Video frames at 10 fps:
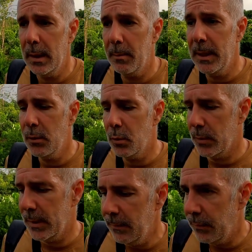take
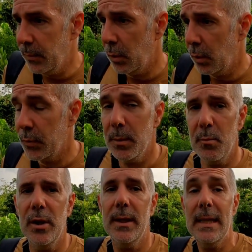pictures if your
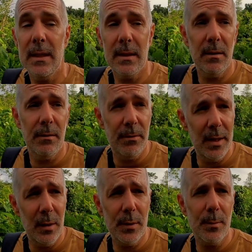subject is
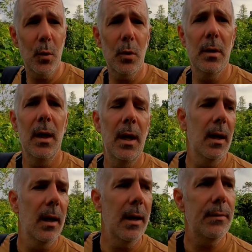very small.
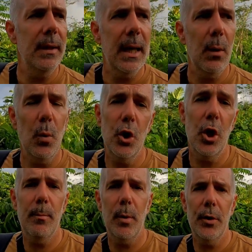I think I would
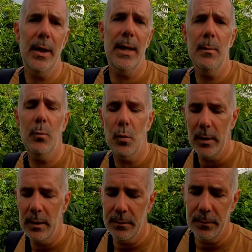not bother
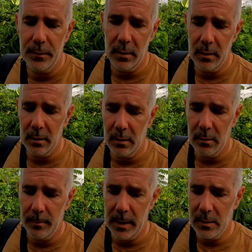anymore if
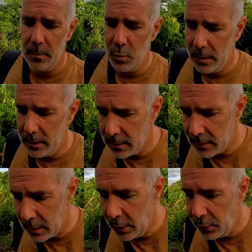my subject
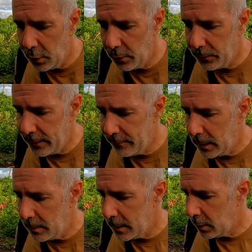is under
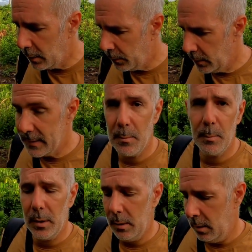5mm, for
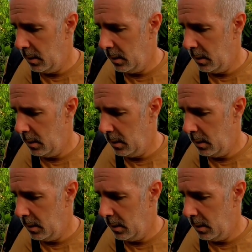example.